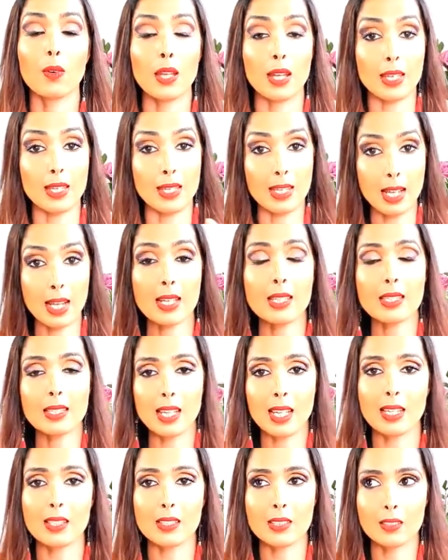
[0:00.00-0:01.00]
okay,
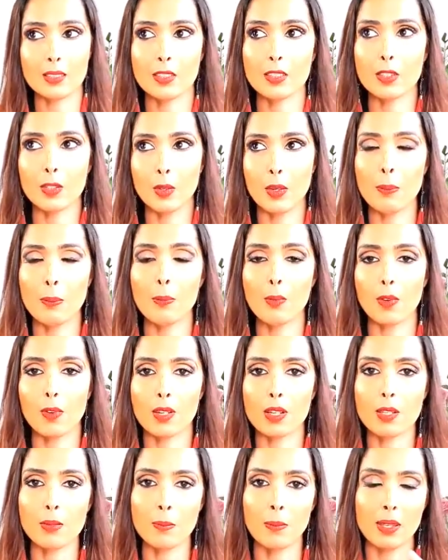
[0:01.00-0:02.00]
yes, that's so
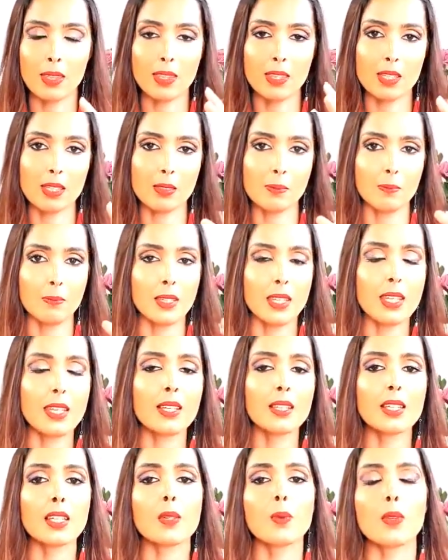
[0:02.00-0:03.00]
important, but this
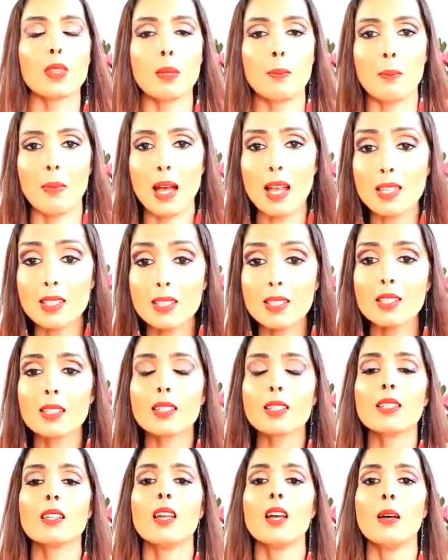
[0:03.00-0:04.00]
healing with the
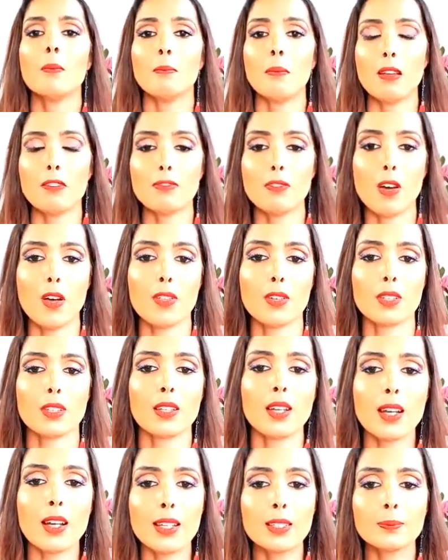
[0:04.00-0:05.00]
masculine, my
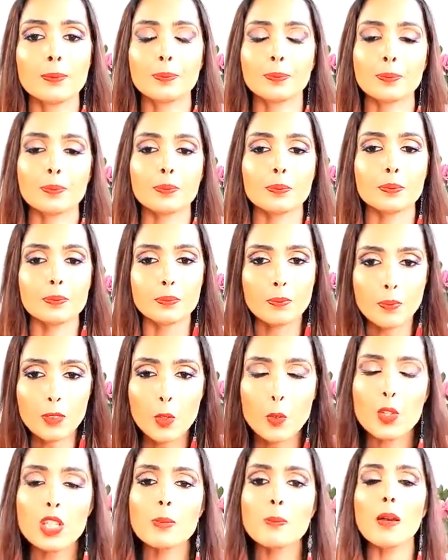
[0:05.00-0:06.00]
father line,
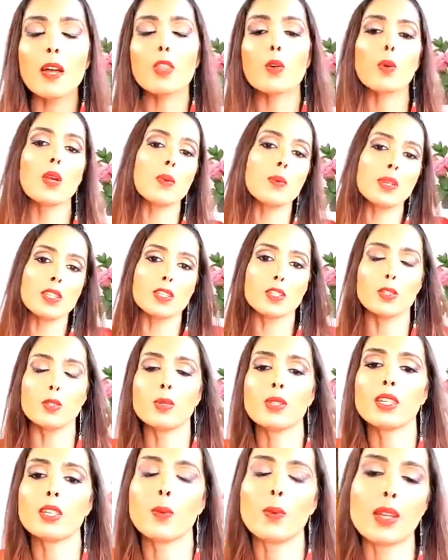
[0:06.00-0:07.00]
which by the way, we
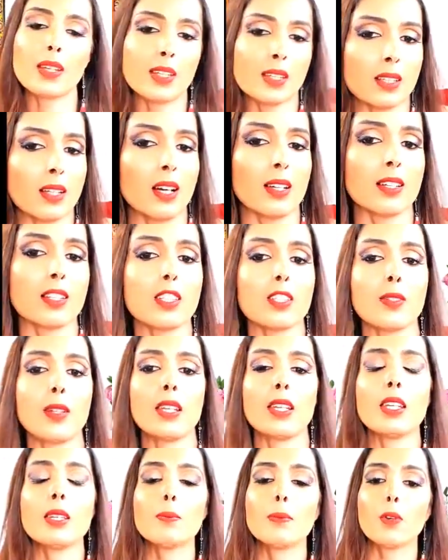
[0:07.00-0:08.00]
do in the Awakened Goddess
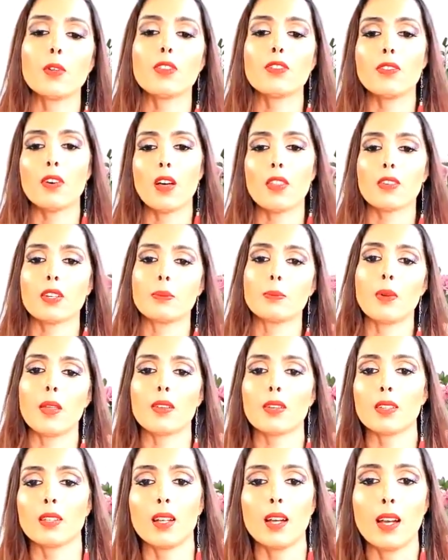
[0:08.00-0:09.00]
training, both father and
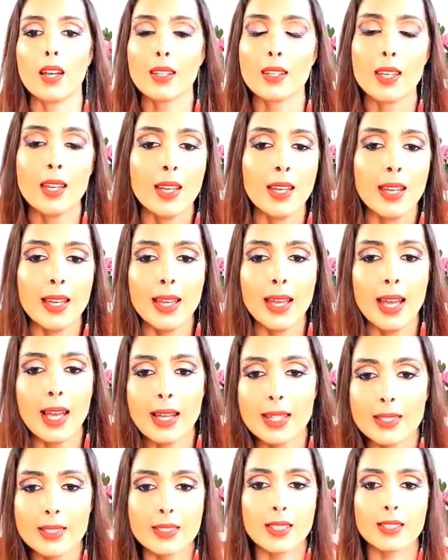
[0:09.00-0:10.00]
mother line,
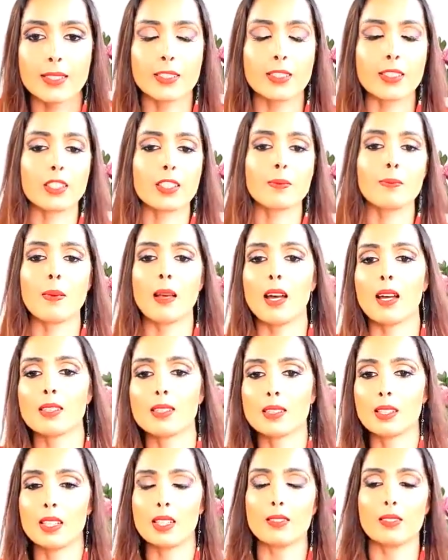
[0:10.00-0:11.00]
ancestors,
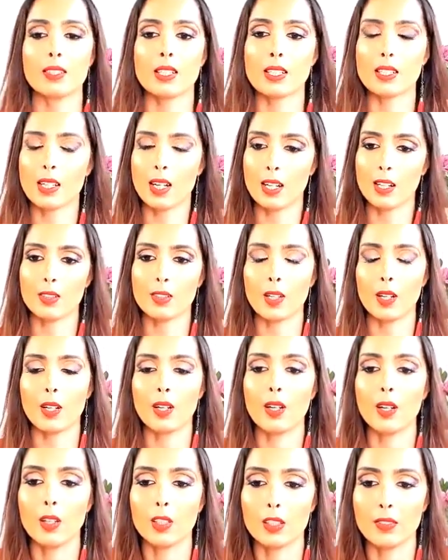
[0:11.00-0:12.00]
past lives, inner child,
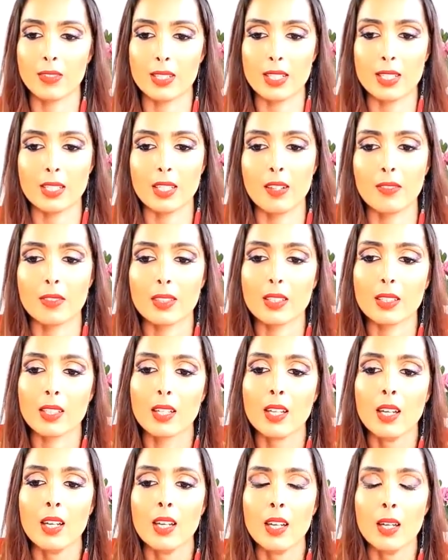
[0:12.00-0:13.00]
all of it is
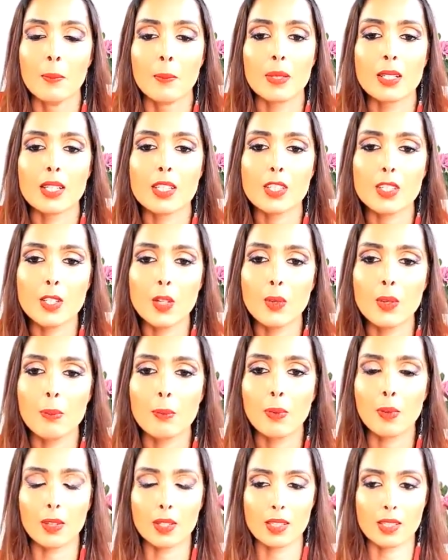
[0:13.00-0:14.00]
covered. But it's
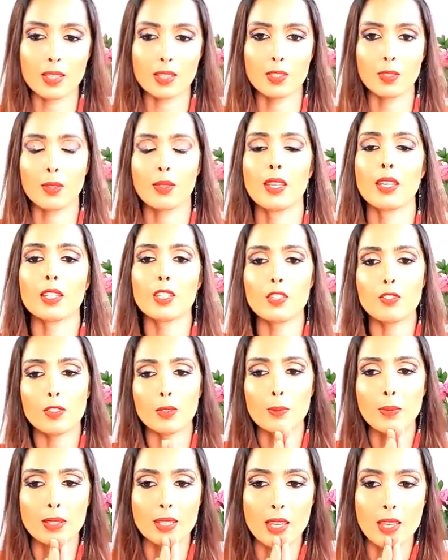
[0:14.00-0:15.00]
so important. So thank you
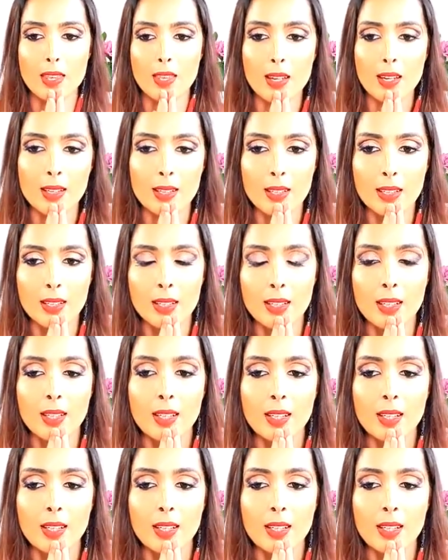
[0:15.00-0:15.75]
for bringing that.